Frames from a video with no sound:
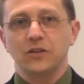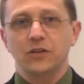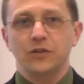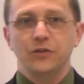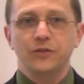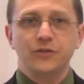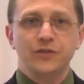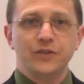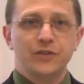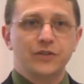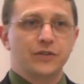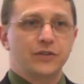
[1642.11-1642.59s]

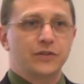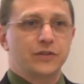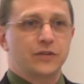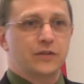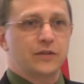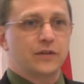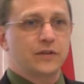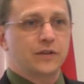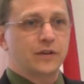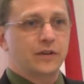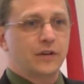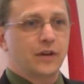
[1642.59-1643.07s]
Luke's,
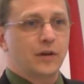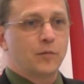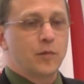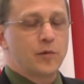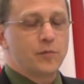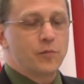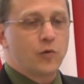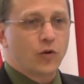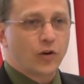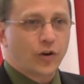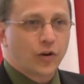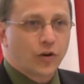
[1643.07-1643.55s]

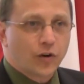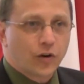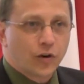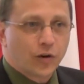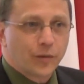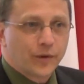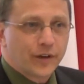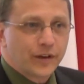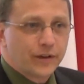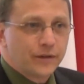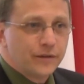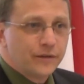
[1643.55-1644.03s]
Memorial
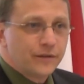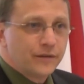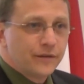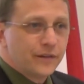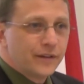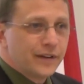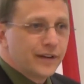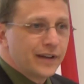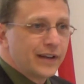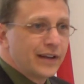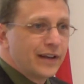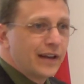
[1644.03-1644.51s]
Hermann,
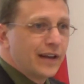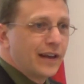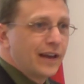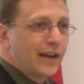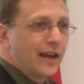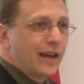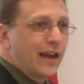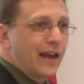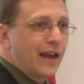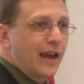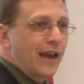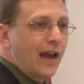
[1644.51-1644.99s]

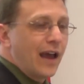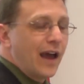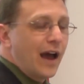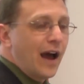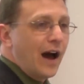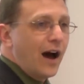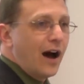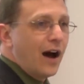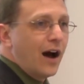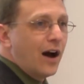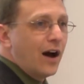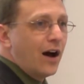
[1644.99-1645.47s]

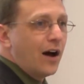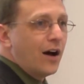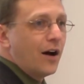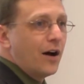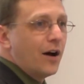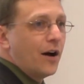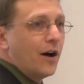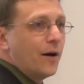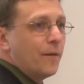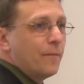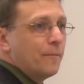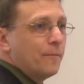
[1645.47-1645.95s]

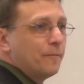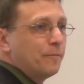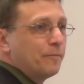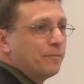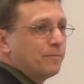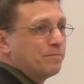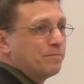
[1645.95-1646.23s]
um,